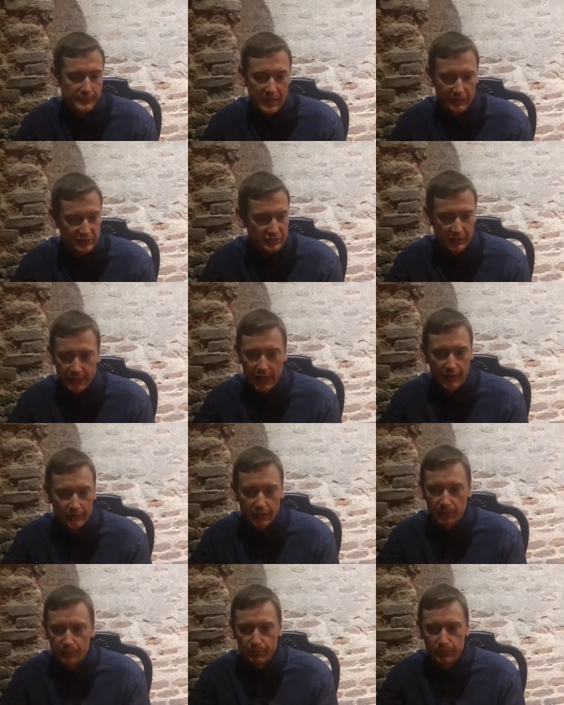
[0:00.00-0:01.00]
Never say
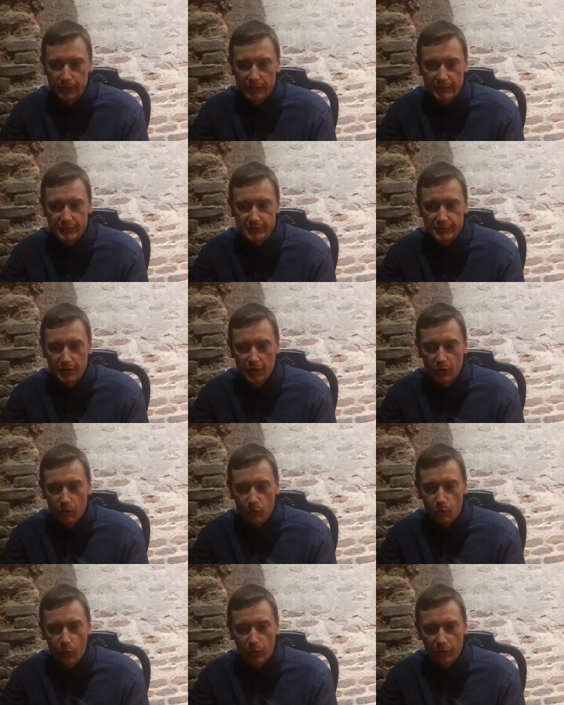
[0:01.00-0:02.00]
never, but it's
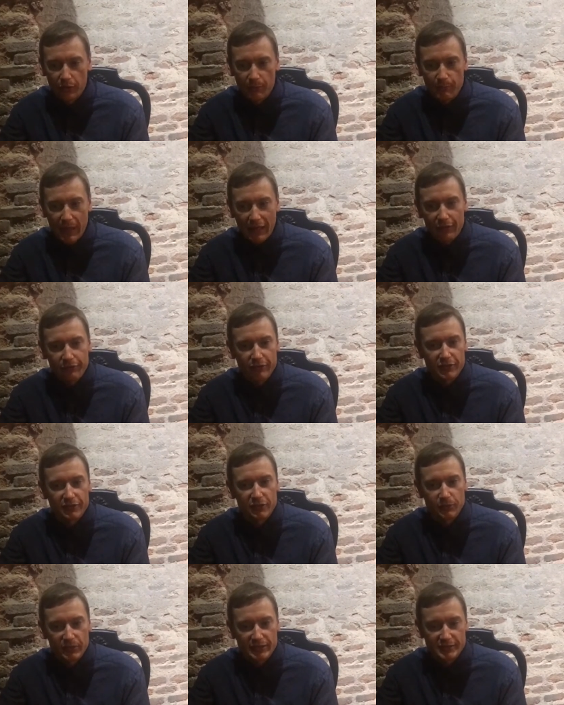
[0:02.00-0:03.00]
one of the
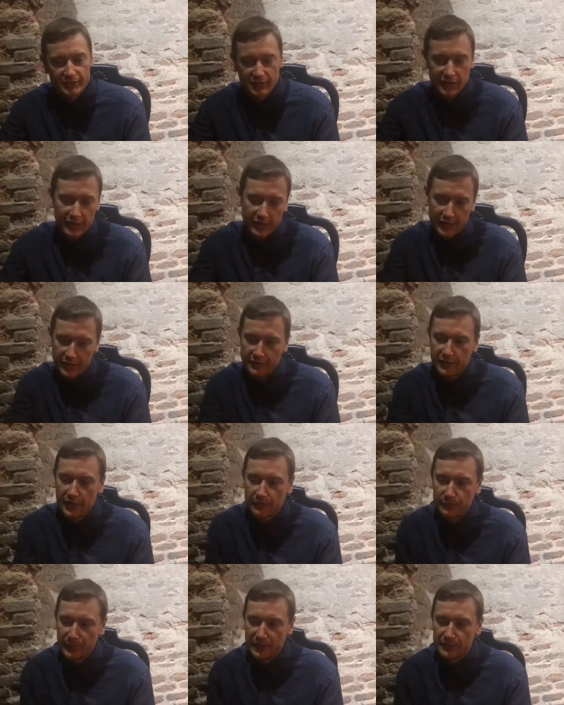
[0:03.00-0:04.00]
benefits that we see, and it
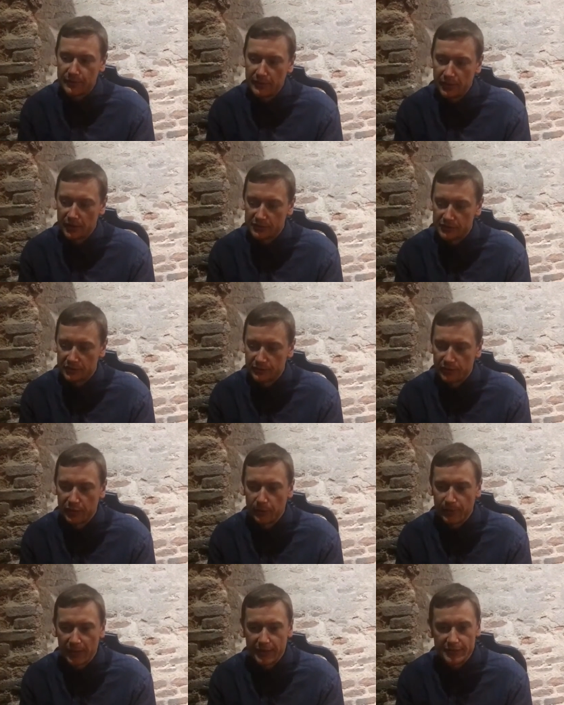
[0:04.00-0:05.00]
comes back to my last answer a
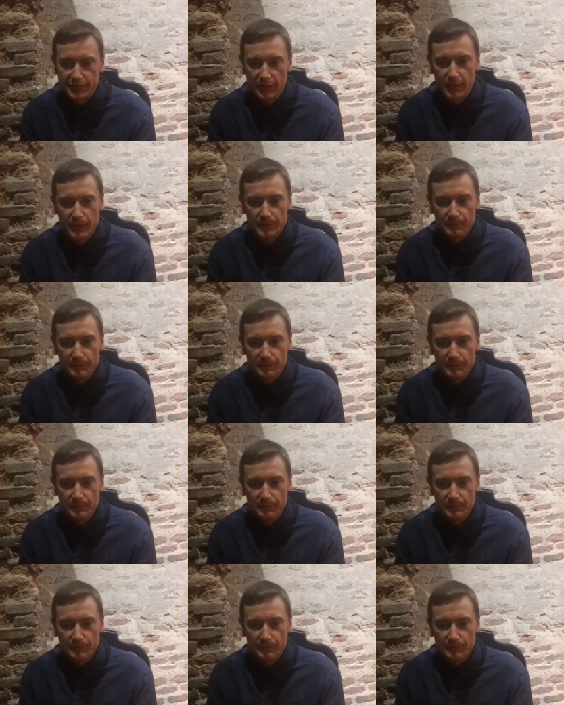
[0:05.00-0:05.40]
little bit, is